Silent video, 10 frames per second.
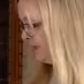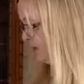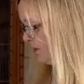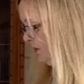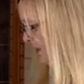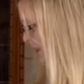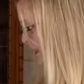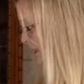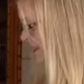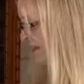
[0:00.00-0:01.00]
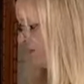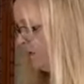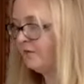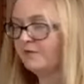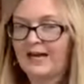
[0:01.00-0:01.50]
centerpiece
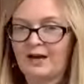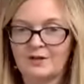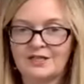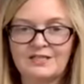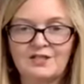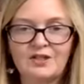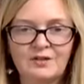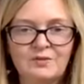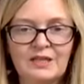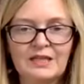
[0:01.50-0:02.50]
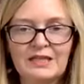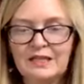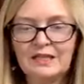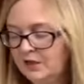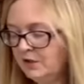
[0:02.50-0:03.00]
with flowers and you're not really
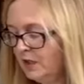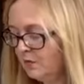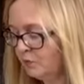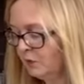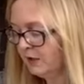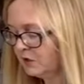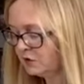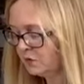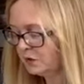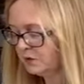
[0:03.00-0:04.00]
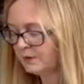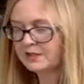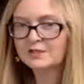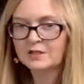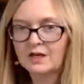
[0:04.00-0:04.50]
sure where
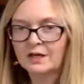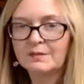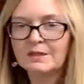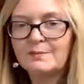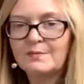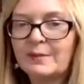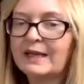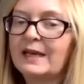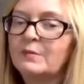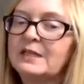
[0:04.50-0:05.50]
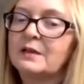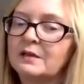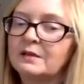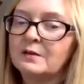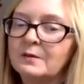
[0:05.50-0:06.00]
to start. I'm going to move my camera down a
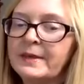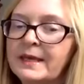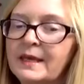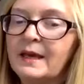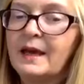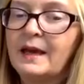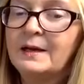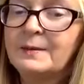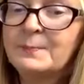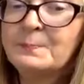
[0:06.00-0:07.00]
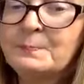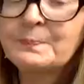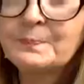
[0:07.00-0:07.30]
little. I'm